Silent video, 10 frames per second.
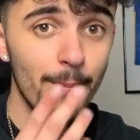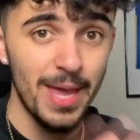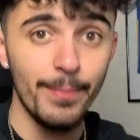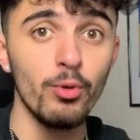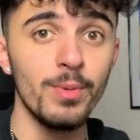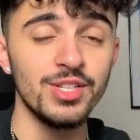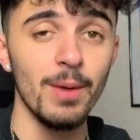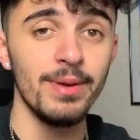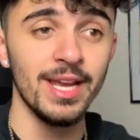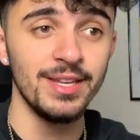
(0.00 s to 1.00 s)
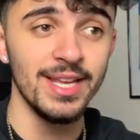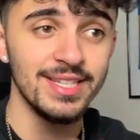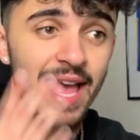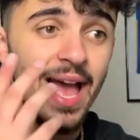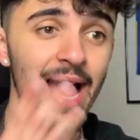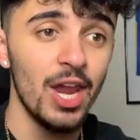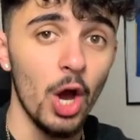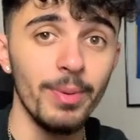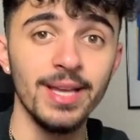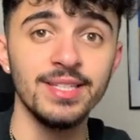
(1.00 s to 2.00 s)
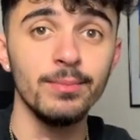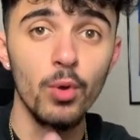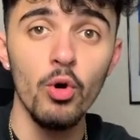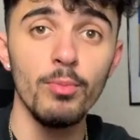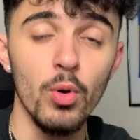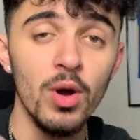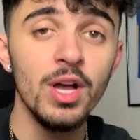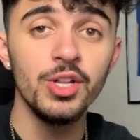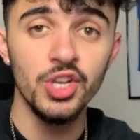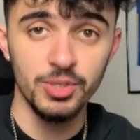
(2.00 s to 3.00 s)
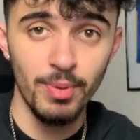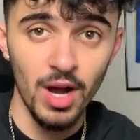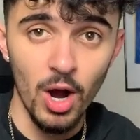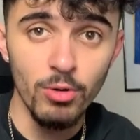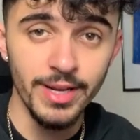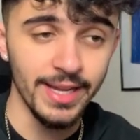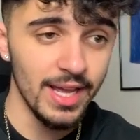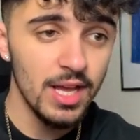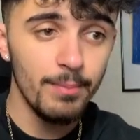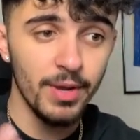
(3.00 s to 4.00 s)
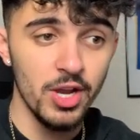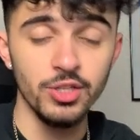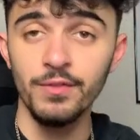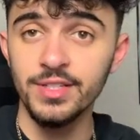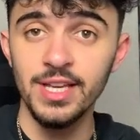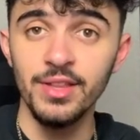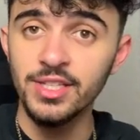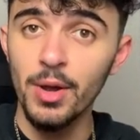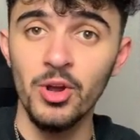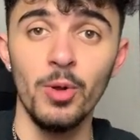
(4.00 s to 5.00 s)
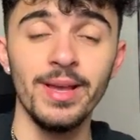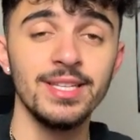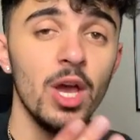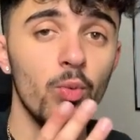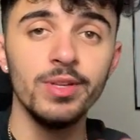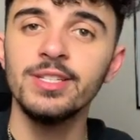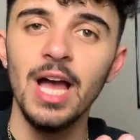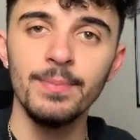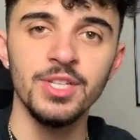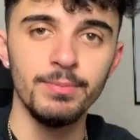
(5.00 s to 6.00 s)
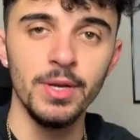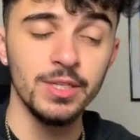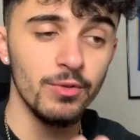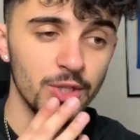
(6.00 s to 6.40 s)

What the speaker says: People will be jumping in this, and I'll be getting more and more just by holding, because obviously the tokenomics, which is absolutely beautiful.